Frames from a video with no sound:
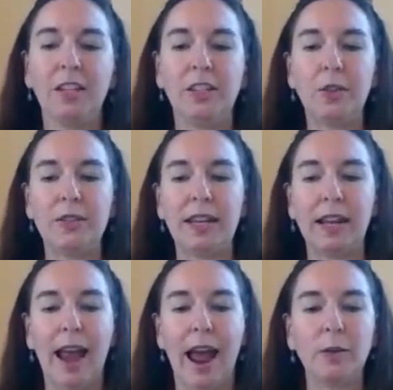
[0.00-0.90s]
Using
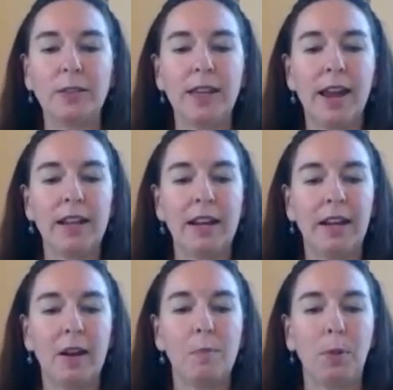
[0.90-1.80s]
an
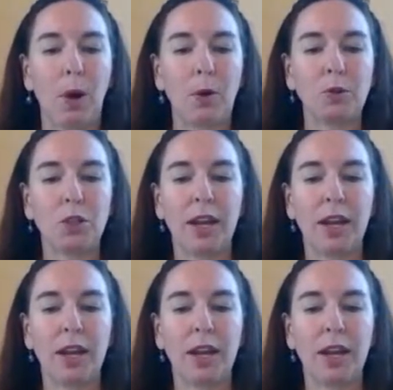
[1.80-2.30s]
outside-in approach,